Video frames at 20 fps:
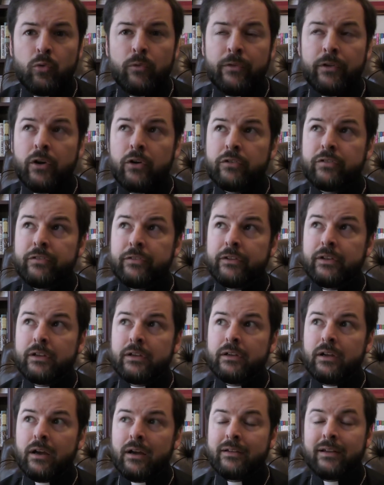there's
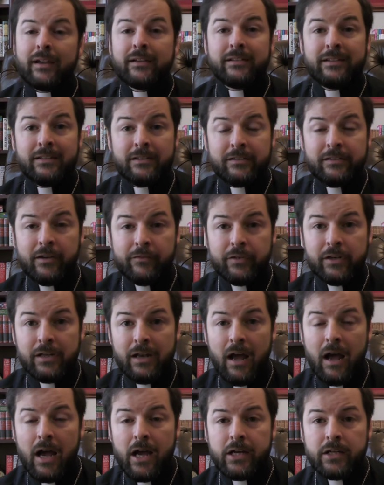the
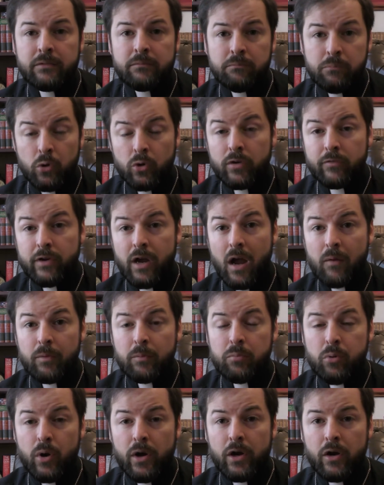1979 Book of Common
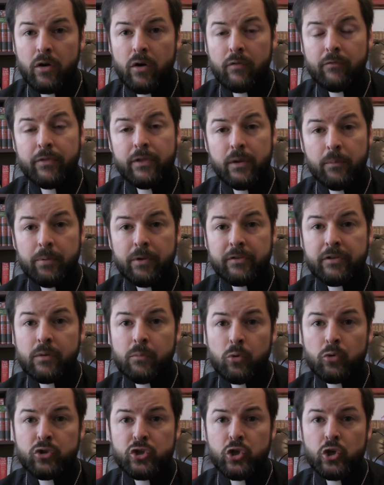Prayer of the
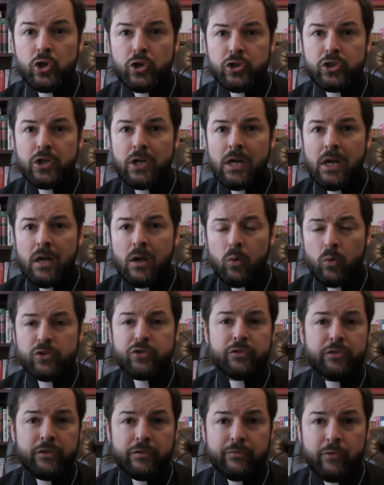Episcopal Church, which
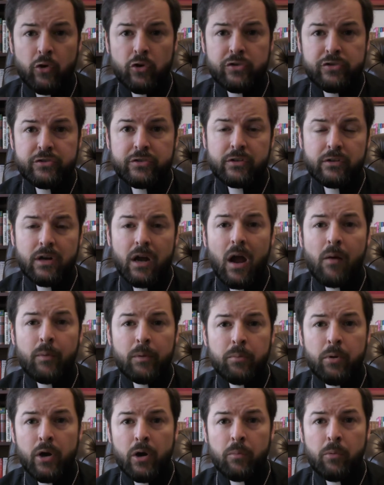is the first Common
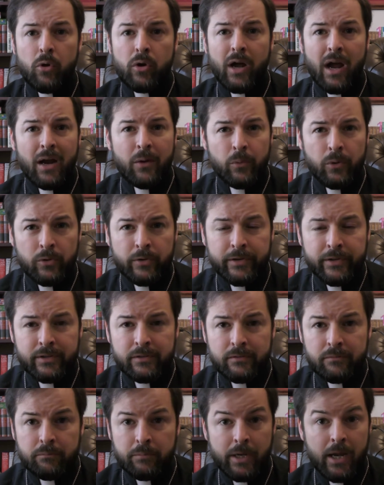Prayer book I
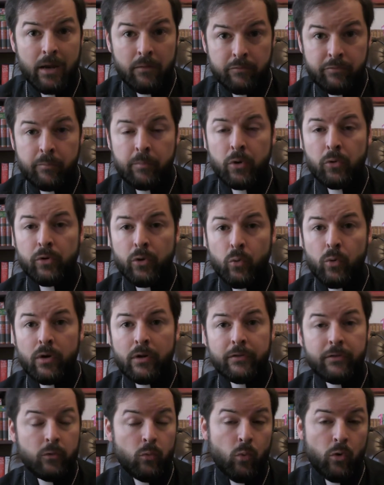really became familiar
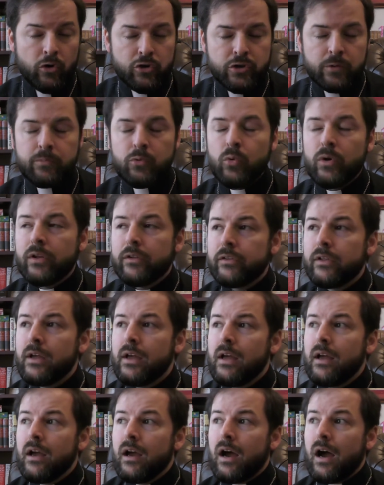with and worshiped with.
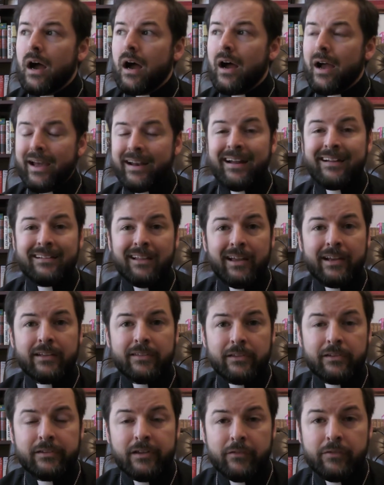And I like
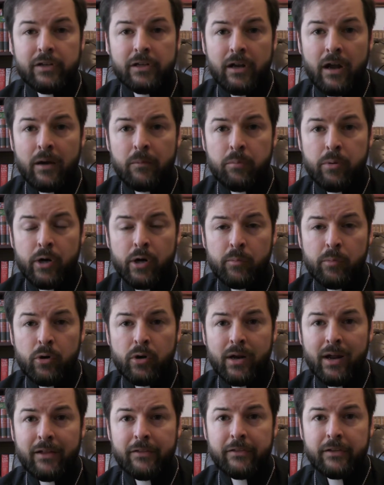the 79 prayer
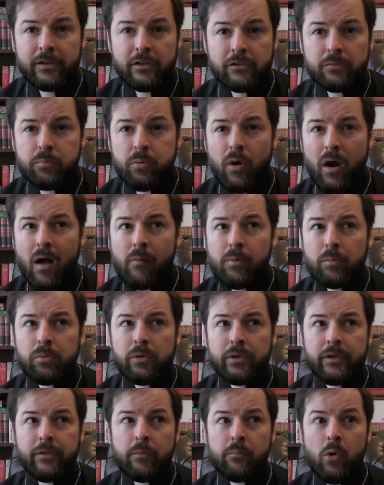book. I think it's
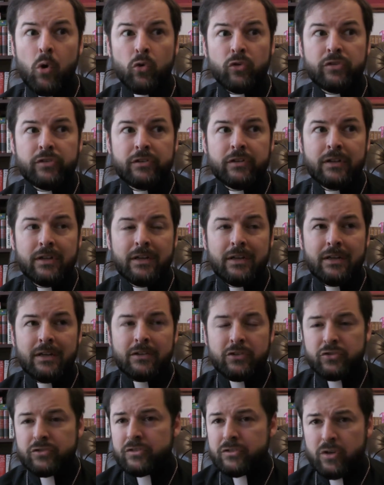probably the most,
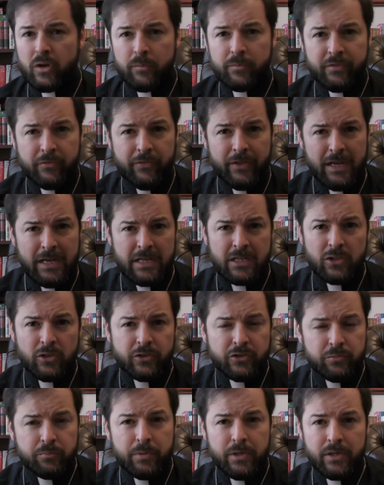just in terms of the
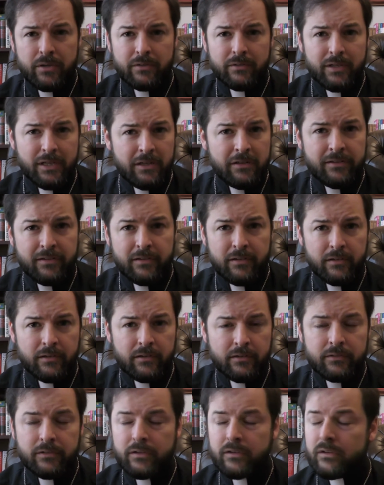English being easy
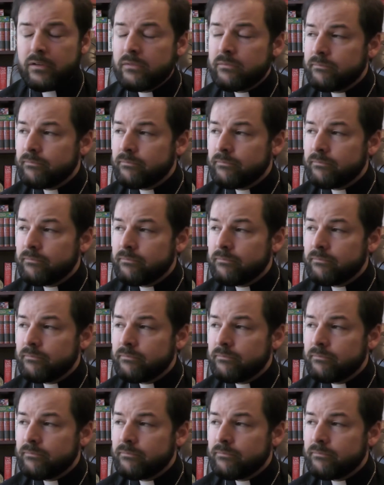to